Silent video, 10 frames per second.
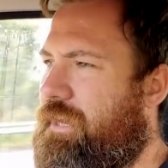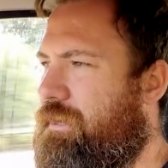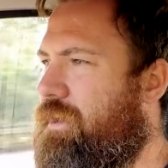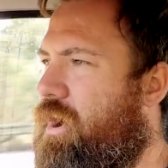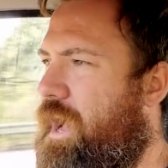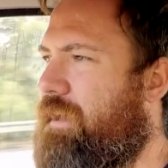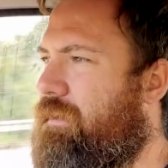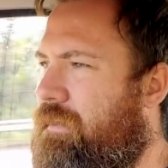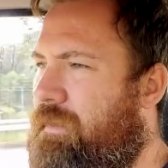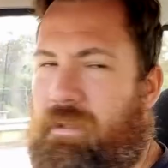it at night,
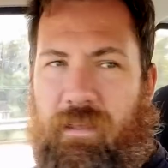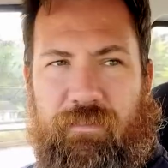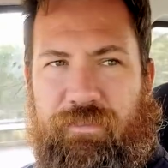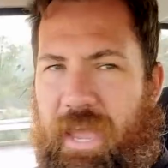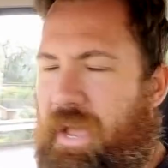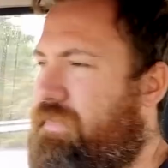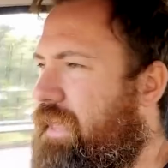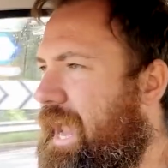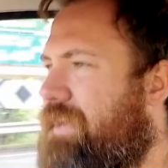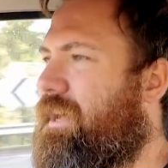
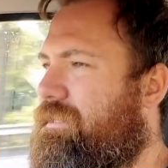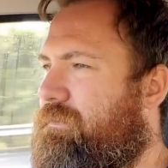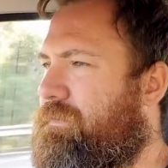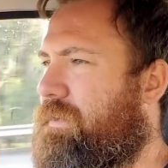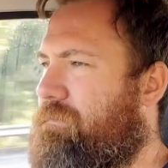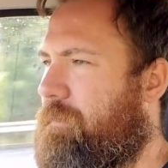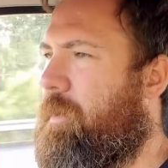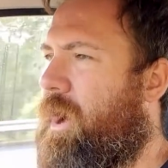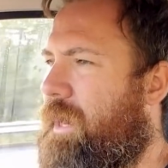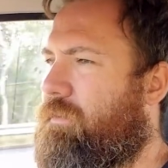the headlights will flick
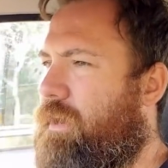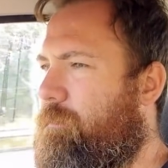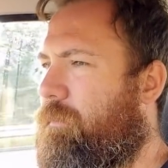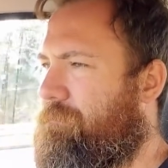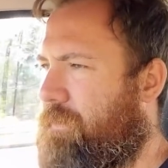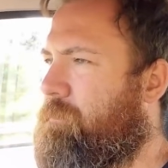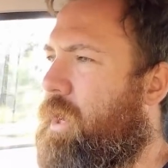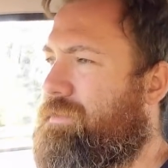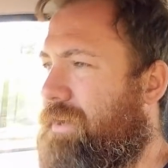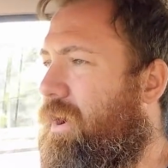from
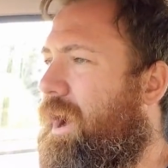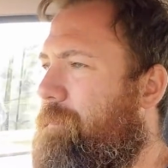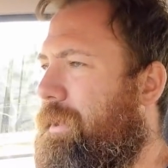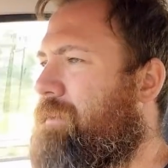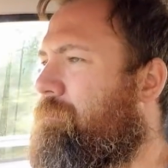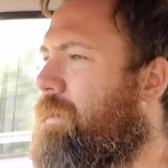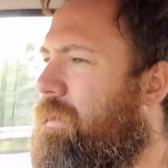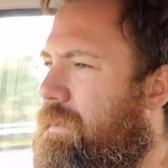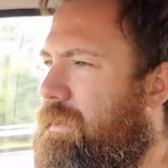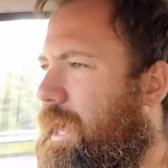low to high beam.
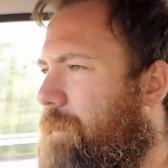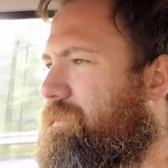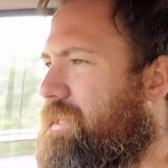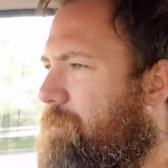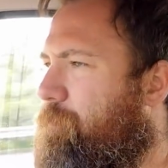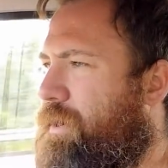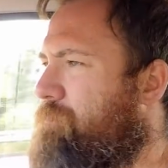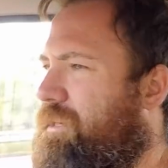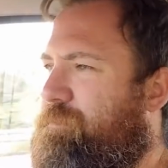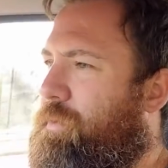So you're pretty
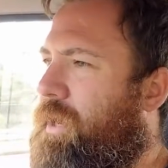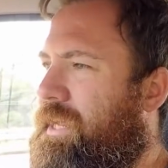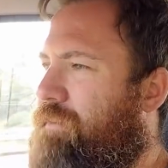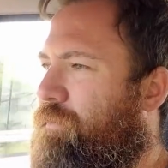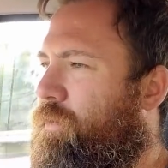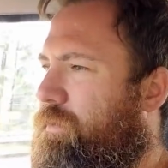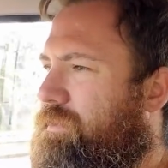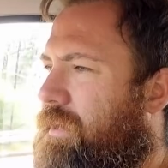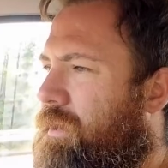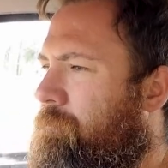much blinding everyone all the
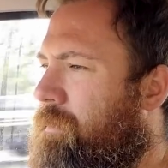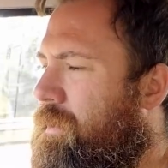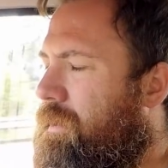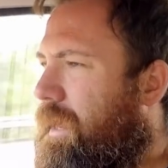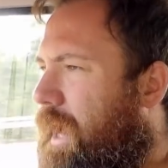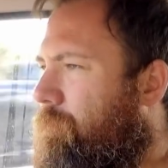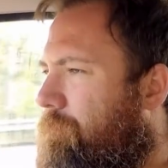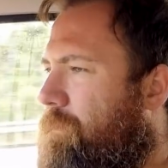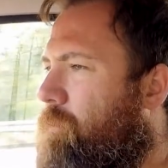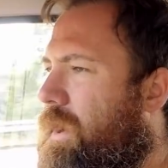time.
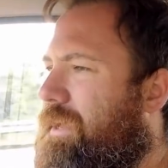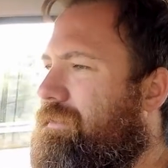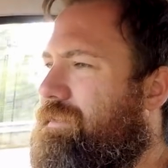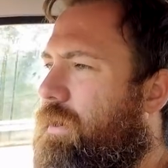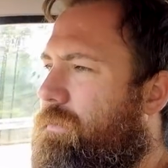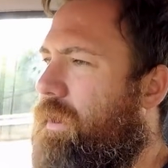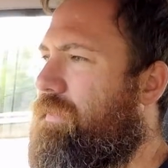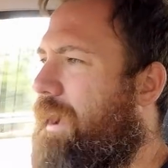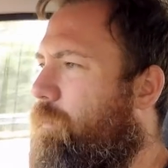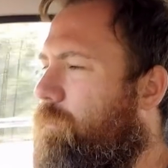From what I can tell though,
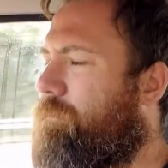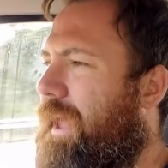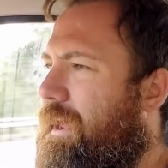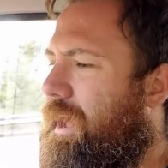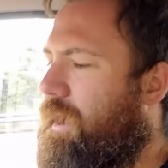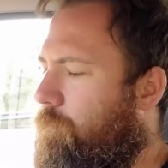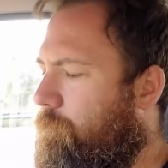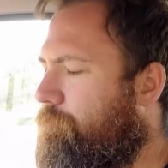that